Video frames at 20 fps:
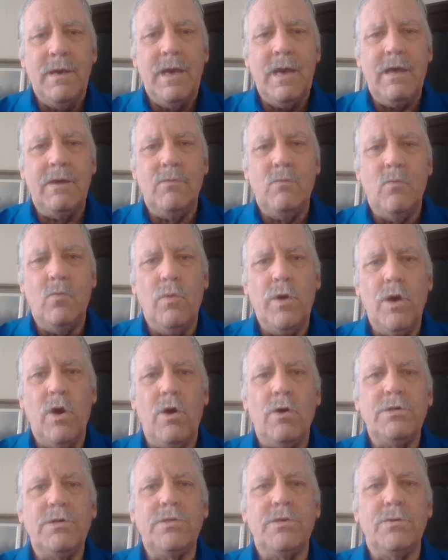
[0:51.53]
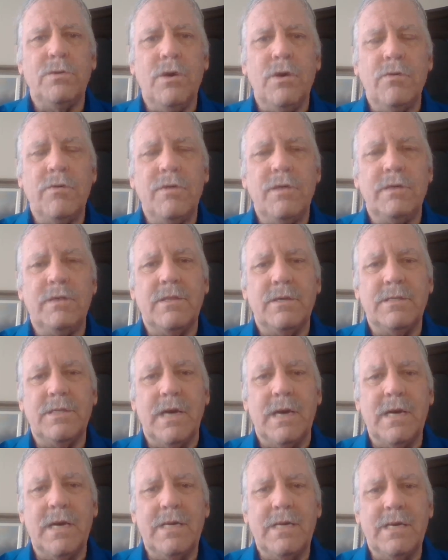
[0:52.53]
And we also know that there's
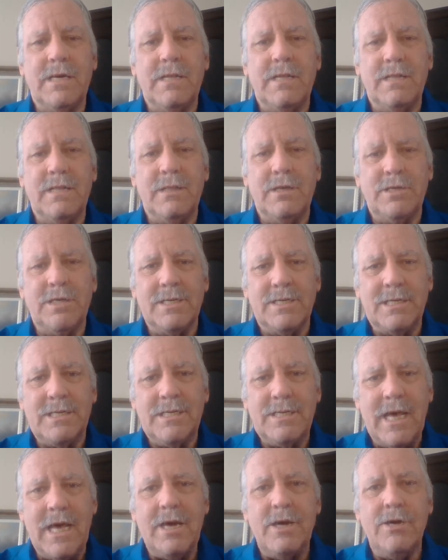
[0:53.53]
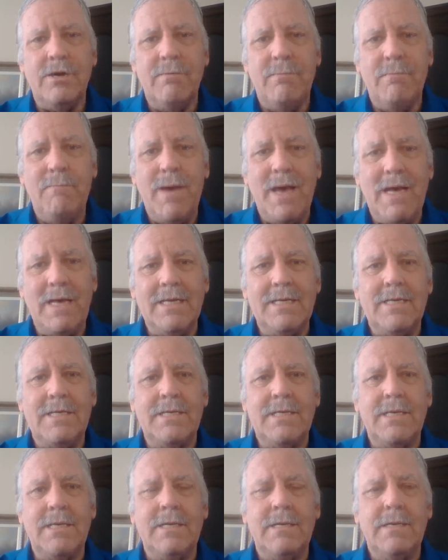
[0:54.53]
the idea that there's a
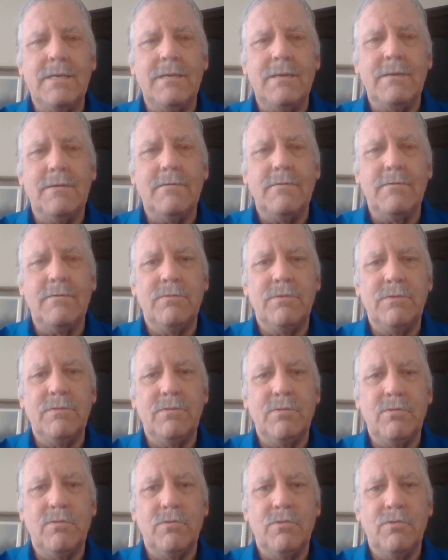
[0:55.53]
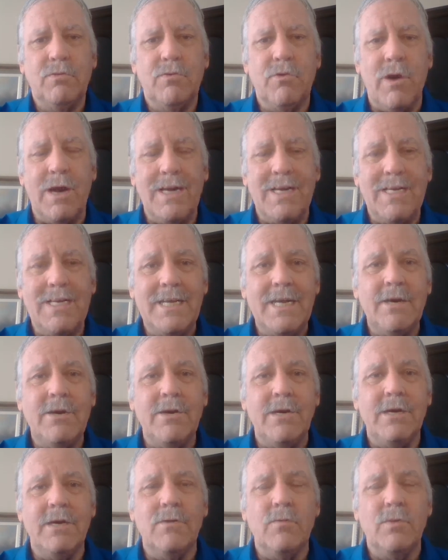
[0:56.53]
standard-based
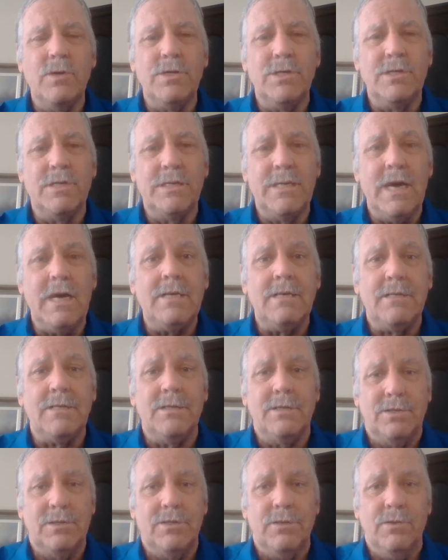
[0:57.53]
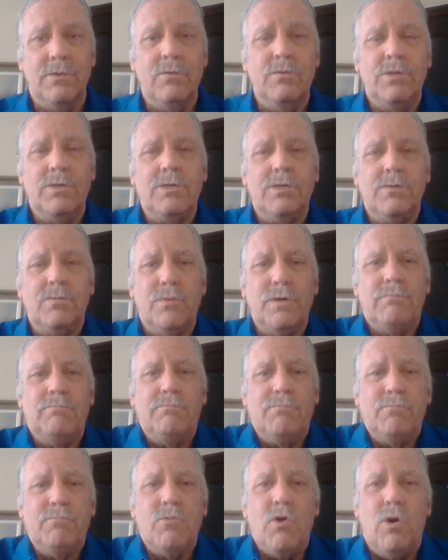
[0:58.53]
criteria which is tested to, which we
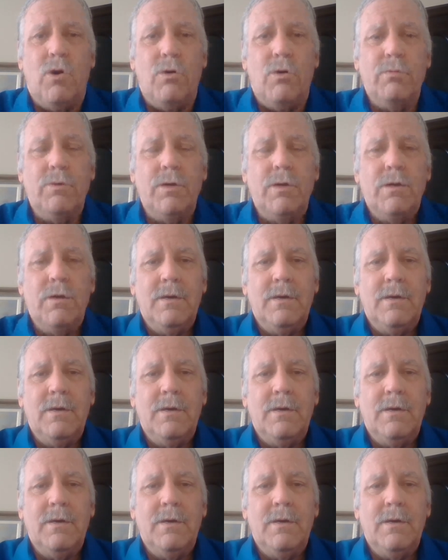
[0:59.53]
call